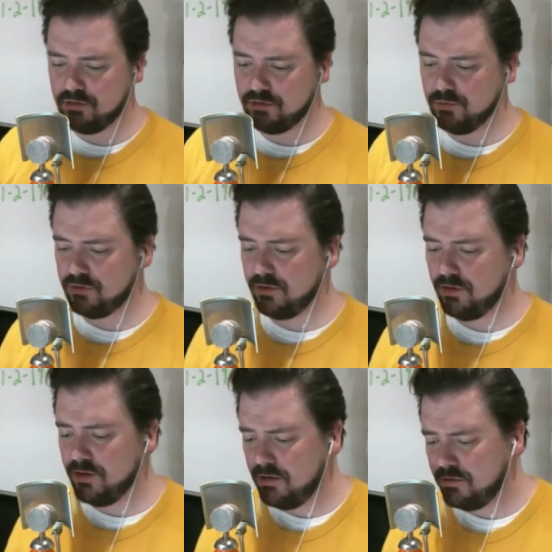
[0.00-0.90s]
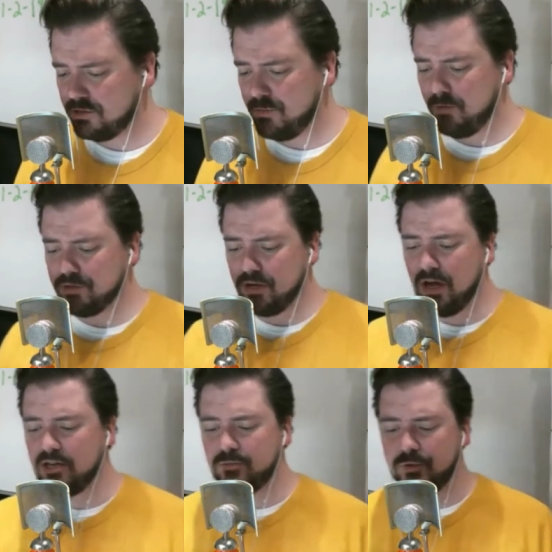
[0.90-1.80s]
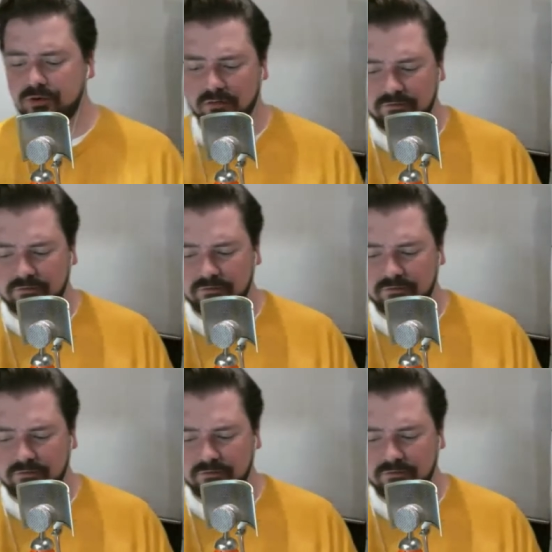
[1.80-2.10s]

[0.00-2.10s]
This was this man was a husband and a